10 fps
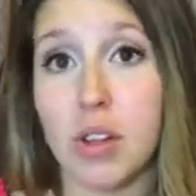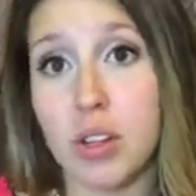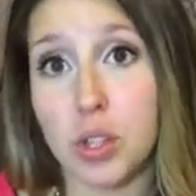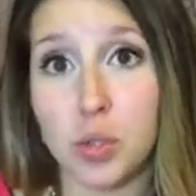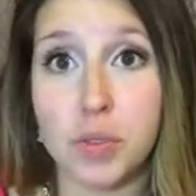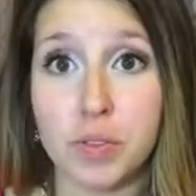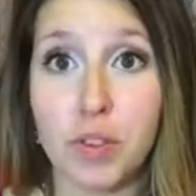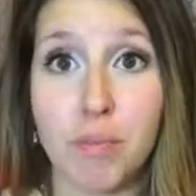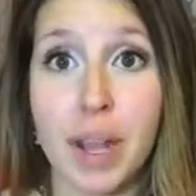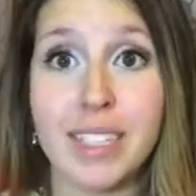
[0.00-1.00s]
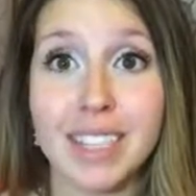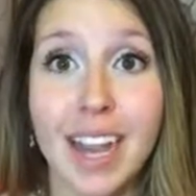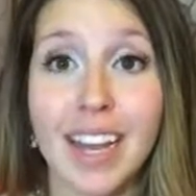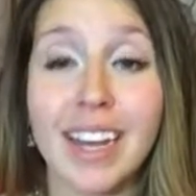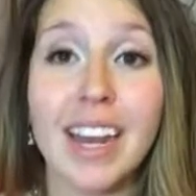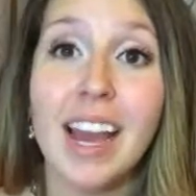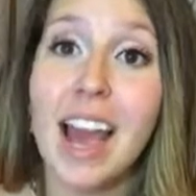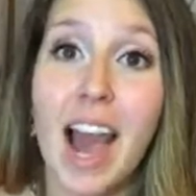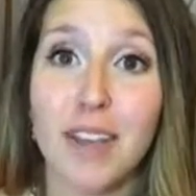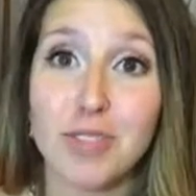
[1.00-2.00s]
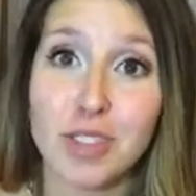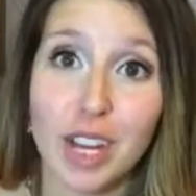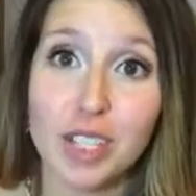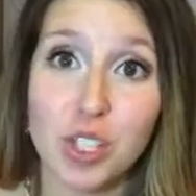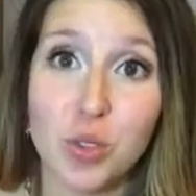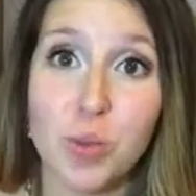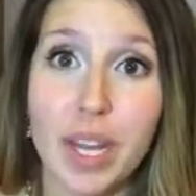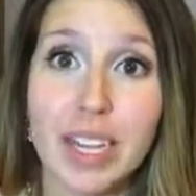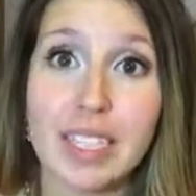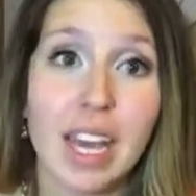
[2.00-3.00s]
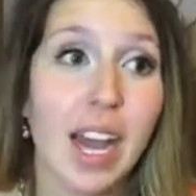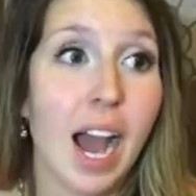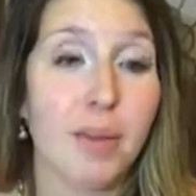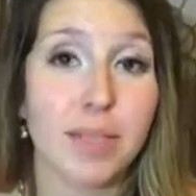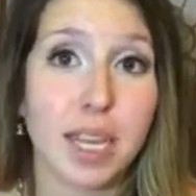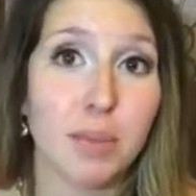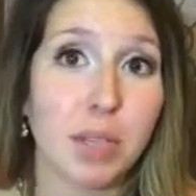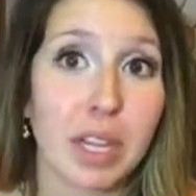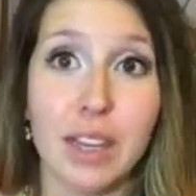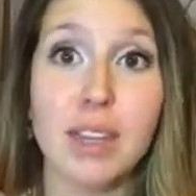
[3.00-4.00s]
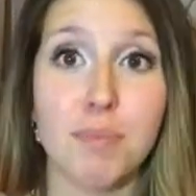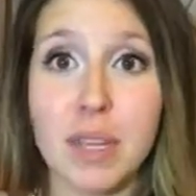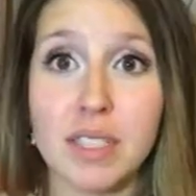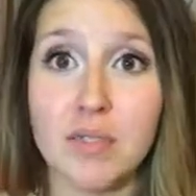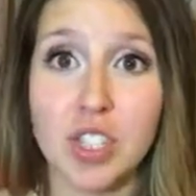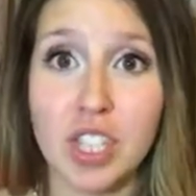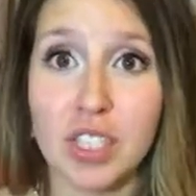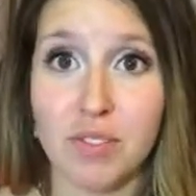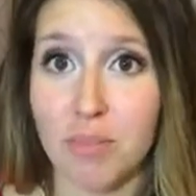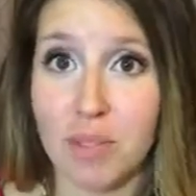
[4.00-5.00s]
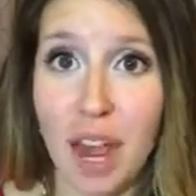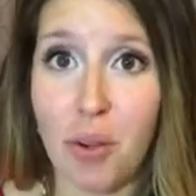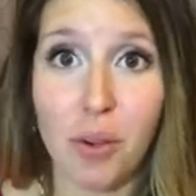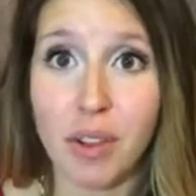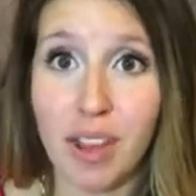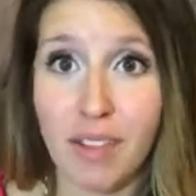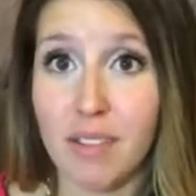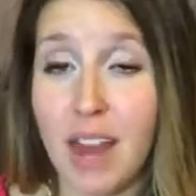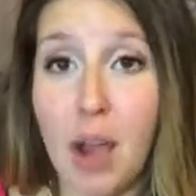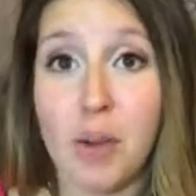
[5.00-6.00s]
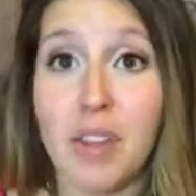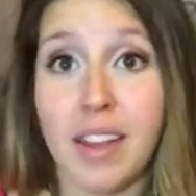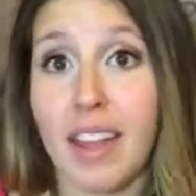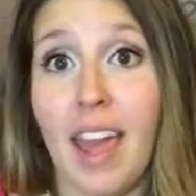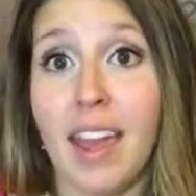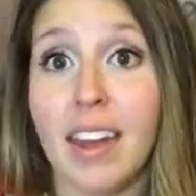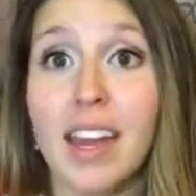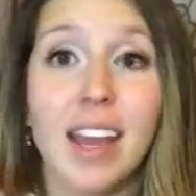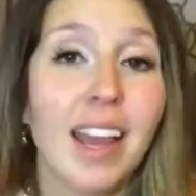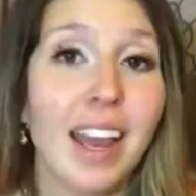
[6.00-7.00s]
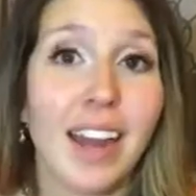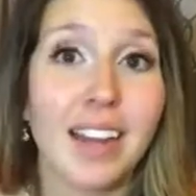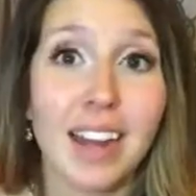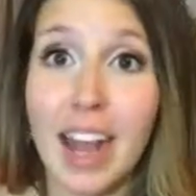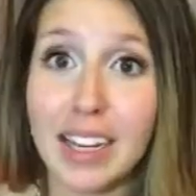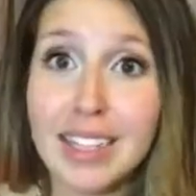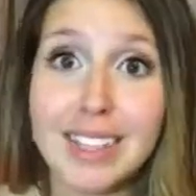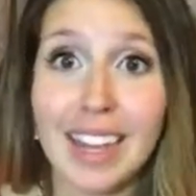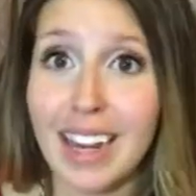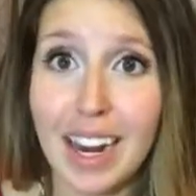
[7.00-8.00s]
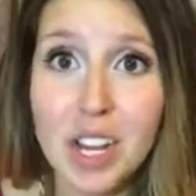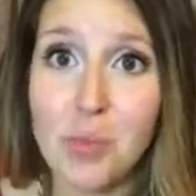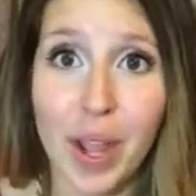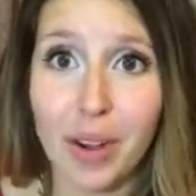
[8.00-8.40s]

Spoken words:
gluten from my diet, after that 2 weeks, I was able to eat a piece of cheese from now and again, and I didn't gain any weight